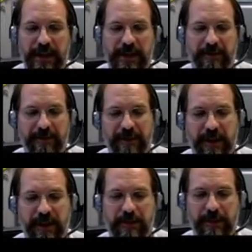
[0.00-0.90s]

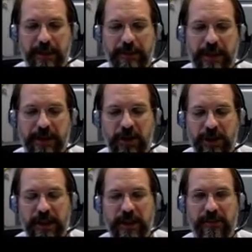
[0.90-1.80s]
the
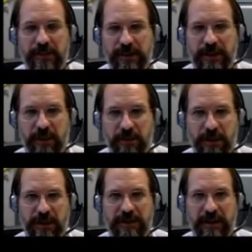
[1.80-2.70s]
BPG levels in the
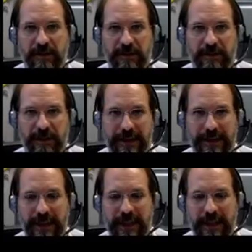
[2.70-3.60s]
red blood cells
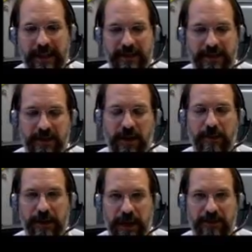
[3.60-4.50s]
decline
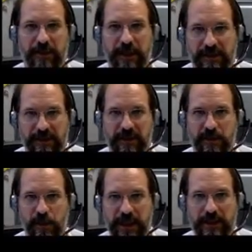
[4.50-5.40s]
sharply after about
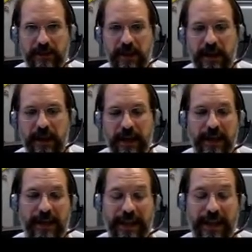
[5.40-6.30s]
6 weeks.
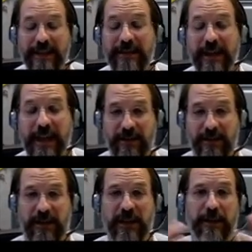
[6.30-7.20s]
And that is
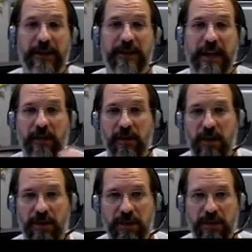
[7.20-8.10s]
actually the limit to how
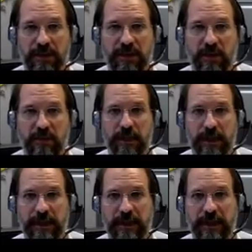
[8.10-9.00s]
long you can store
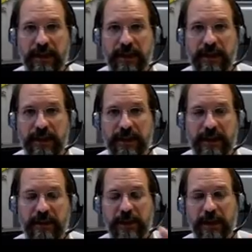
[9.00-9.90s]
blood
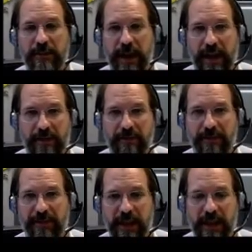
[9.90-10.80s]
in a blood bank.
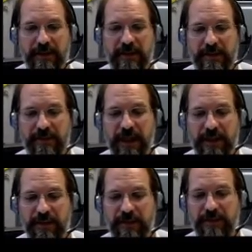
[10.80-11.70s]
And it's the
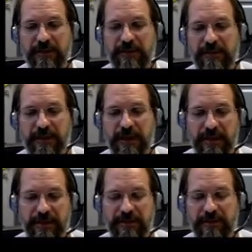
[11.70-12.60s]
effect of
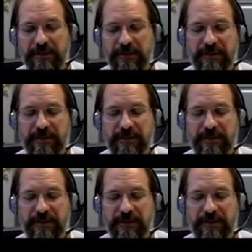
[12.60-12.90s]
the